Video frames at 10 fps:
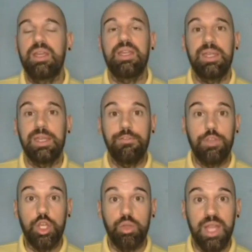If
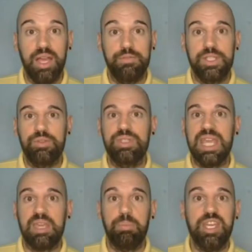you love to
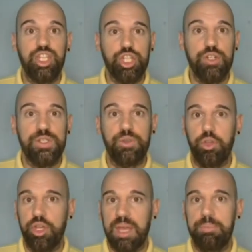take pictures or
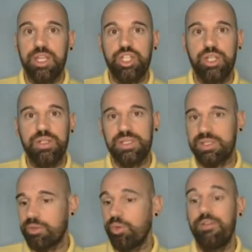look at
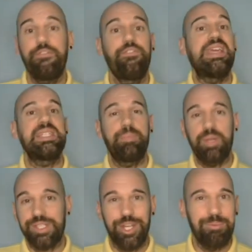pictures, well, Facebook is
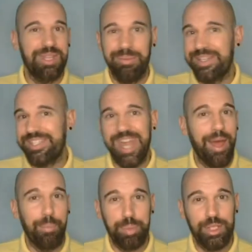going to be the best
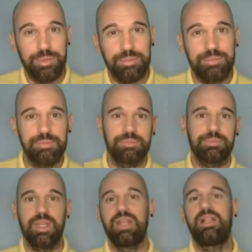app.
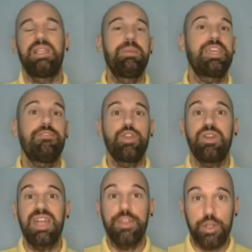Let me give you
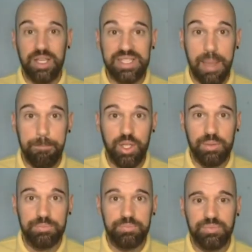another example.
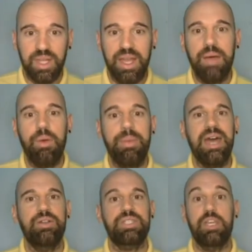How
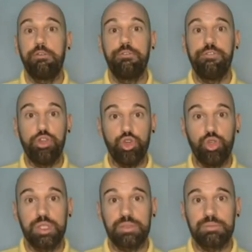about
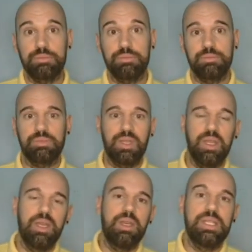food?
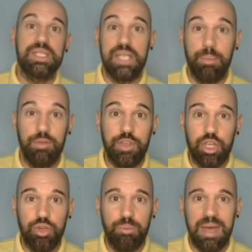Some of
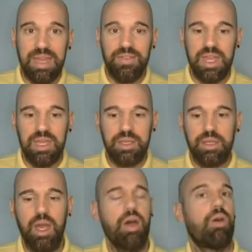you might think,
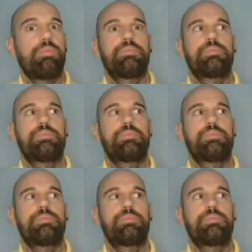oh,